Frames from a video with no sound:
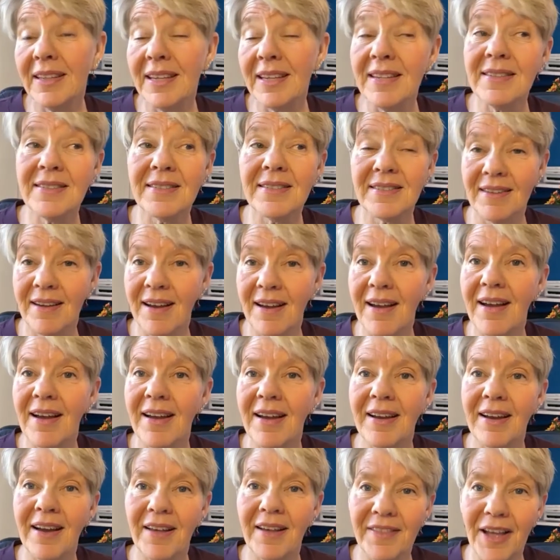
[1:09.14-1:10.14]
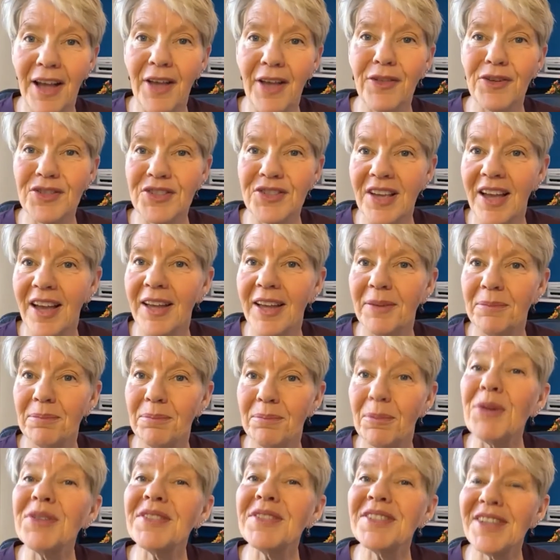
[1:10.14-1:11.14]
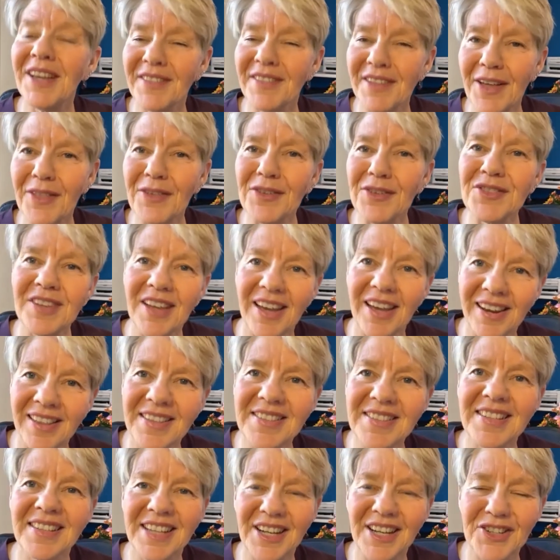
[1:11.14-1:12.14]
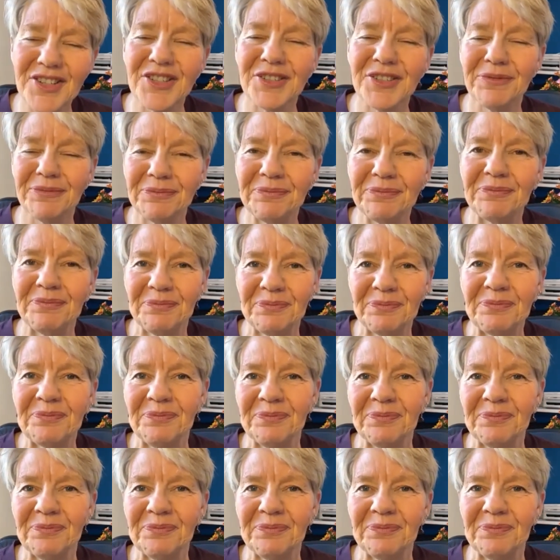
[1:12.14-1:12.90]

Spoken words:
be at least on the other side, mostly on the other side of this election.